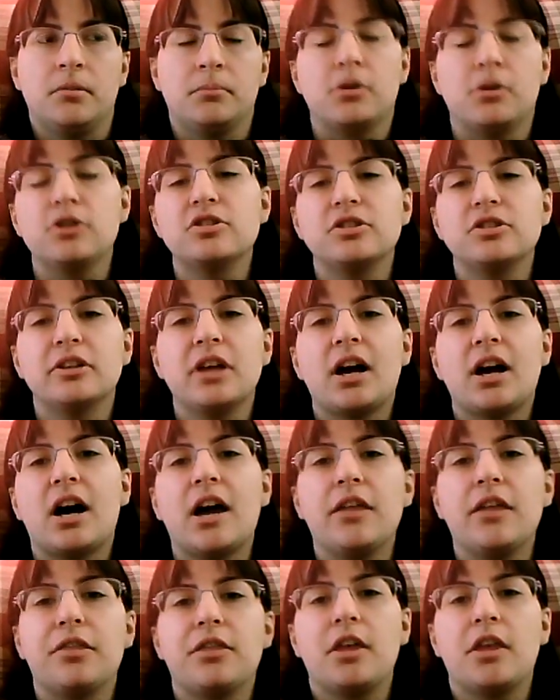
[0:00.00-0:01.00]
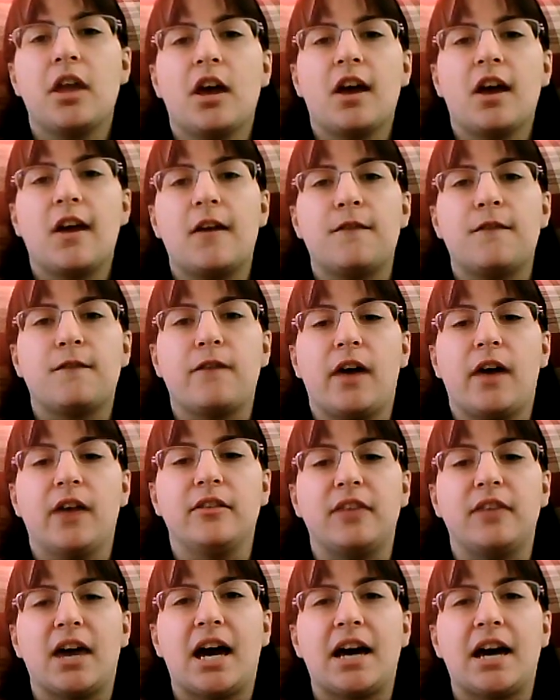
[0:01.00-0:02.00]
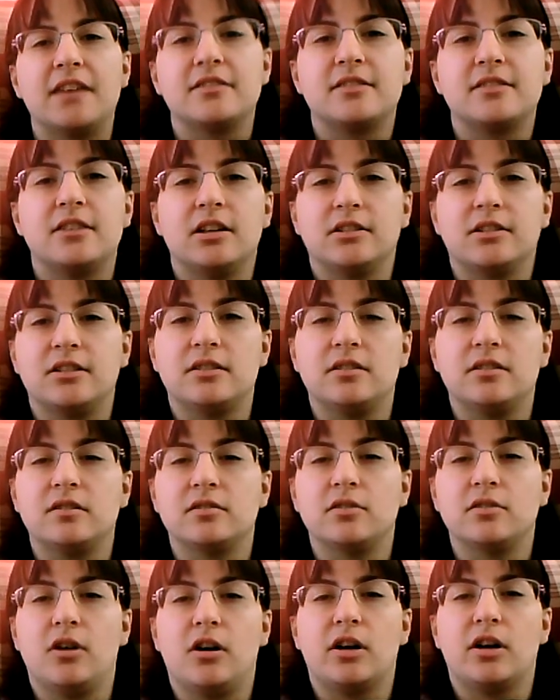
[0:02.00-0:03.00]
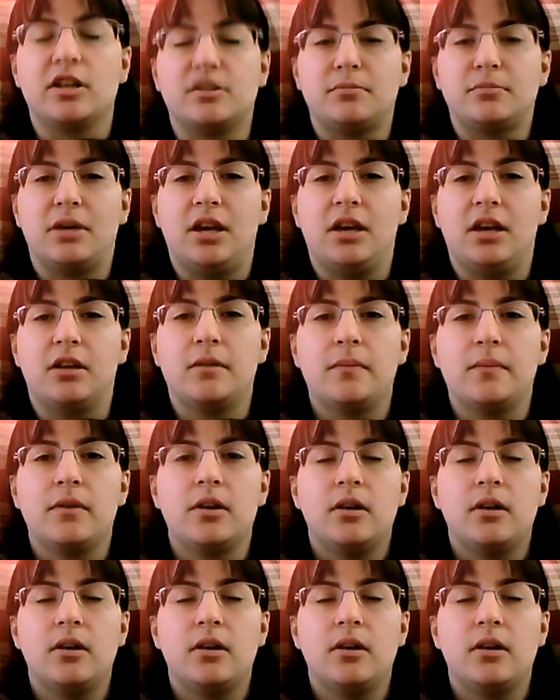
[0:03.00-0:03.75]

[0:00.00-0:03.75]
Personally, I think a fantastic Disney song is made